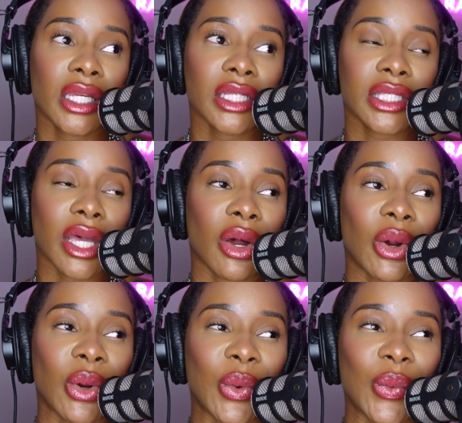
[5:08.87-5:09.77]

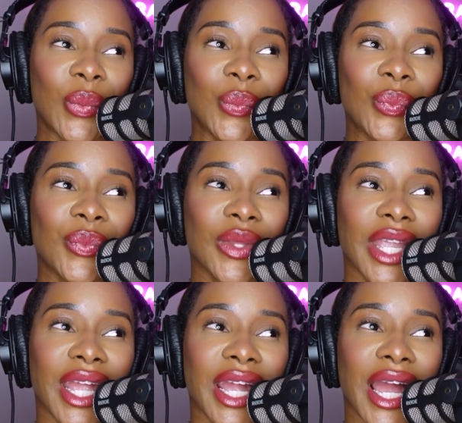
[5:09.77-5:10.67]
So
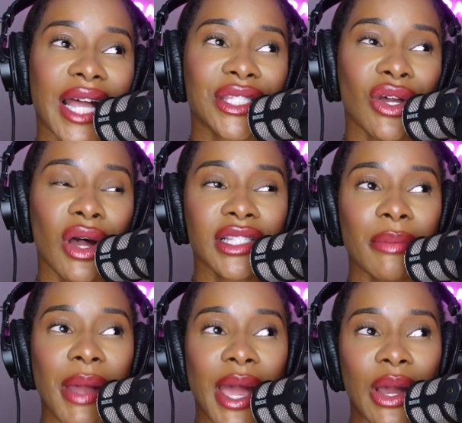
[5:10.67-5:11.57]
I talked
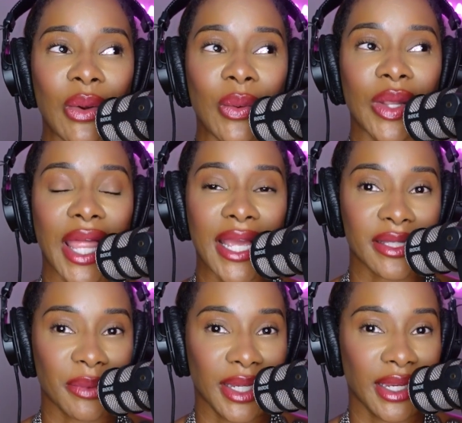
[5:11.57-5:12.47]
about last
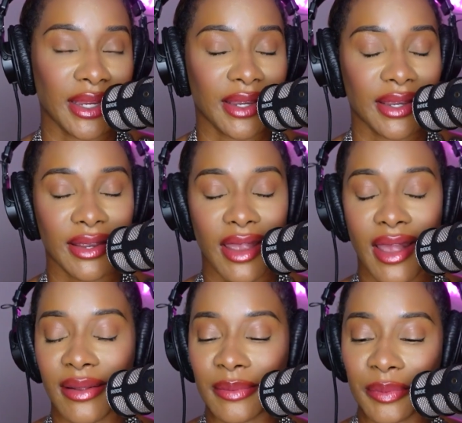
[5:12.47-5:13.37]
week,
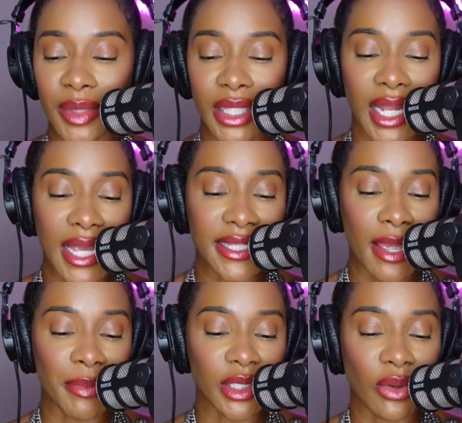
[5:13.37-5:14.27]
the last
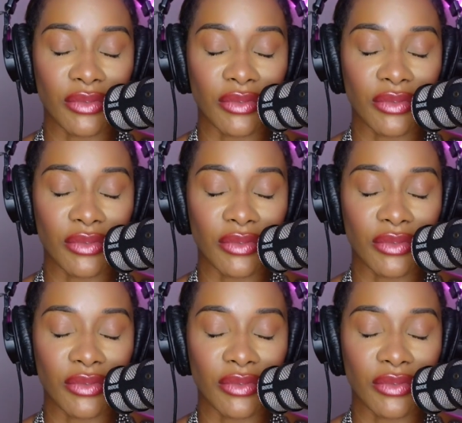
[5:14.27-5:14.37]
episode.